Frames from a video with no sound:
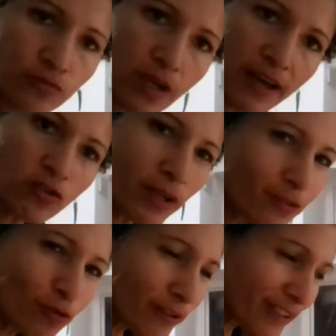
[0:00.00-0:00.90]
I don't like
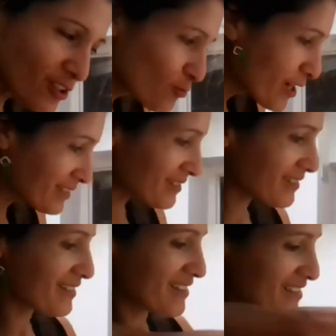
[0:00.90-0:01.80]
to leave any waste.
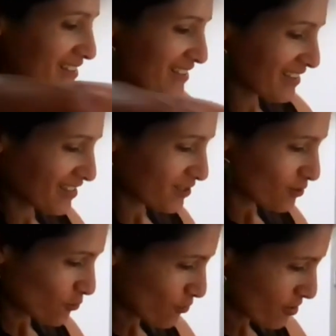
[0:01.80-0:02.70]

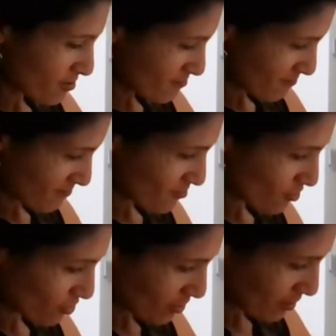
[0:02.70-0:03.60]
Right.
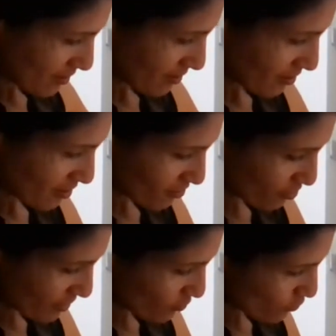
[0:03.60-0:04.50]
I'll
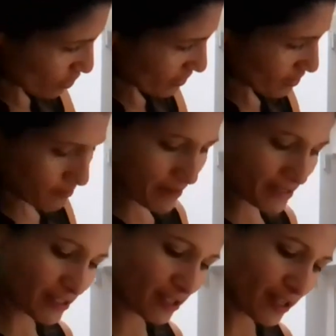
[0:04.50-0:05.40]
try to clean the best
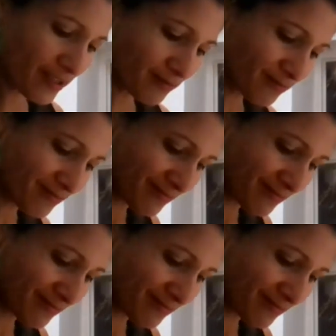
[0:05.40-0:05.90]
I can.